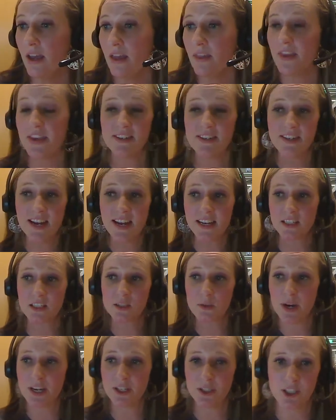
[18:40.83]
This
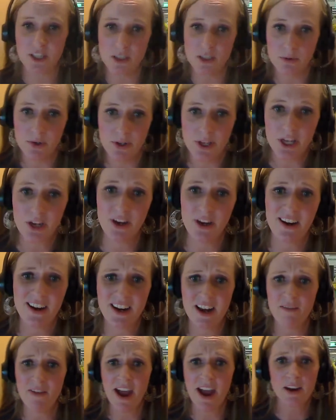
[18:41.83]
next question is really good, and
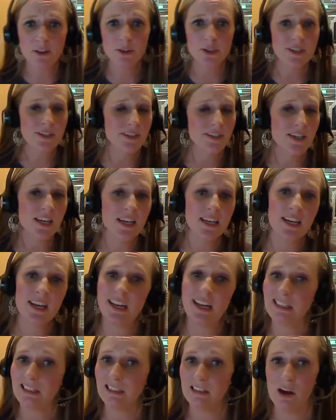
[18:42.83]
I've actually seen
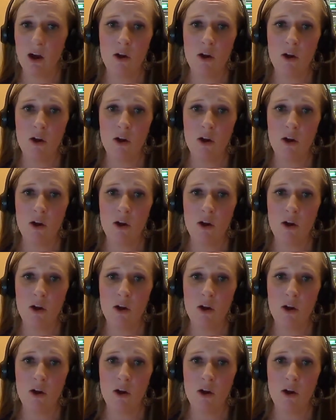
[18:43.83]
it